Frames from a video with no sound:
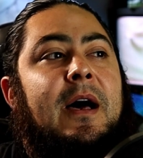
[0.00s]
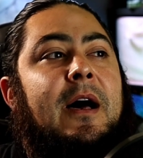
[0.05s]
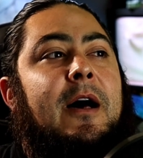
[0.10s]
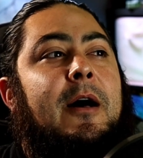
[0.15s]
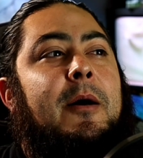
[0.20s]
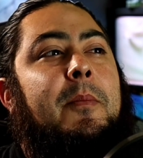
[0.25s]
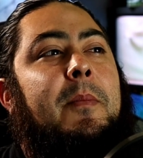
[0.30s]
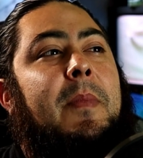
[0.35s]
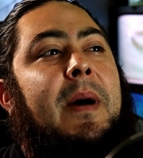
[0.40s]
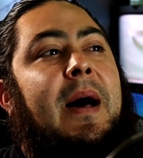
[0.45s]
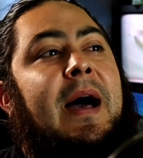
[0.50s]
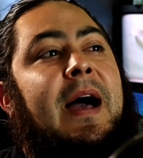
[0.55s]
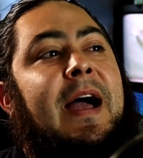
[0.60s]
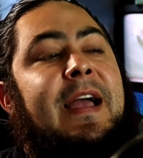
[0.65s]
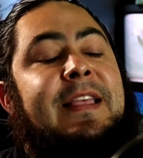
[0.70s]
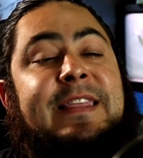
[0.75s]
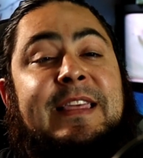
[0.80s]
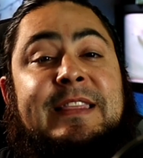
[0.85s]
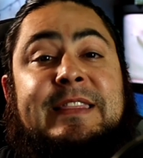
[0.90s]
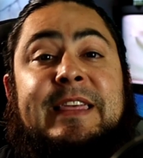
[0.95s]

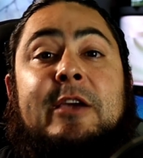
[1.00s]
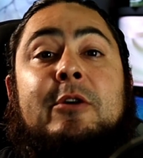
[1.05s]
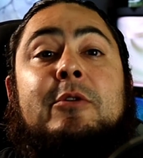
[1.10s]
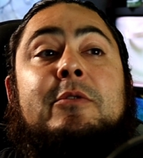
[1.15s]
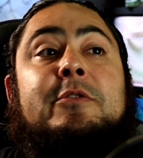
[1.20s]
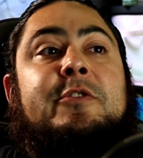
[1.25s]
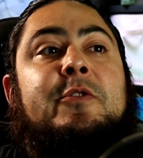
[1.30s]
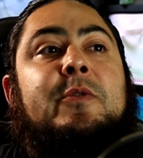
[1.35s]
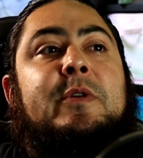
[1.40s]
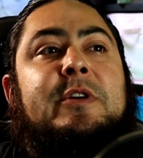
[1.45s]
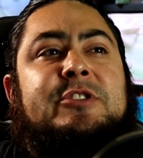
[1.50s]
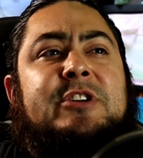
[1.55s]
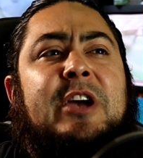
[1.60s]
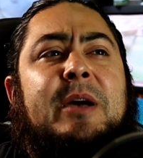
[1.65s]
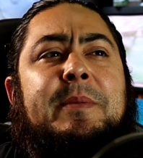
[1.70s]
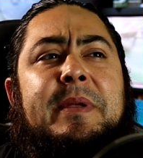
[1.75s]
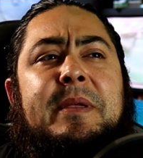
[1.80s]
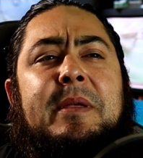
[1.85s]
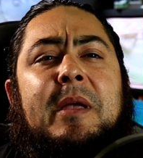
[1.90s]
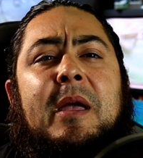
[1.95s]
I think they do a good
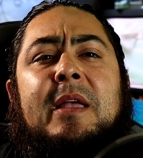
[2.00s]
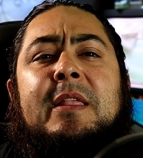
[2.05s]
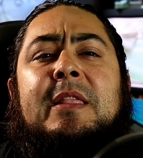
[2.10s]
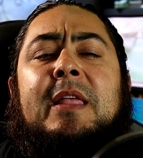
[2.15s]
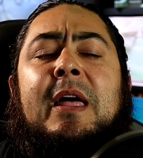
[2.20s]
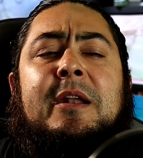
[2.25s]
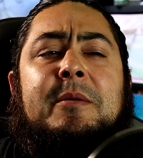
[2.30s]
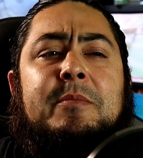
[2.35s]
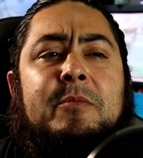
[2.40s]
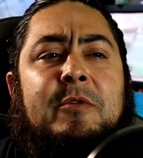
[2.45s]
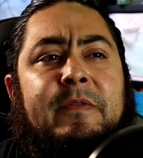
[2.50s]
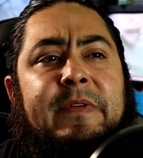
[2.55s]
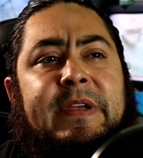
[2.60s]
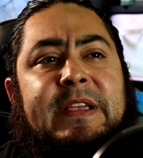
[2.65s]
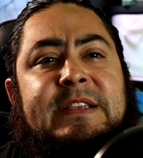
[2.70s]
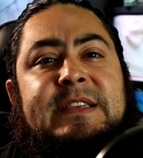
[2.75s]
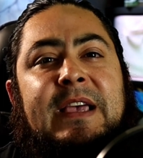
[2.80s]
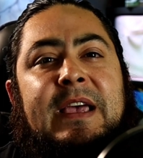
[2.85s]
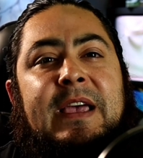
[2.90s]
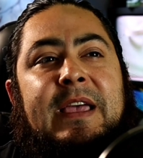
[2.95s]
job. In a lot of
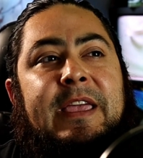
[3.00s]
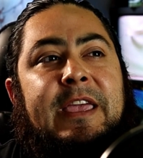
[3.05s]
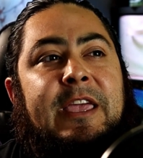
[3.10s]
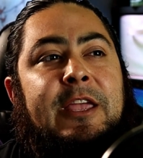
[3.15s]
movies,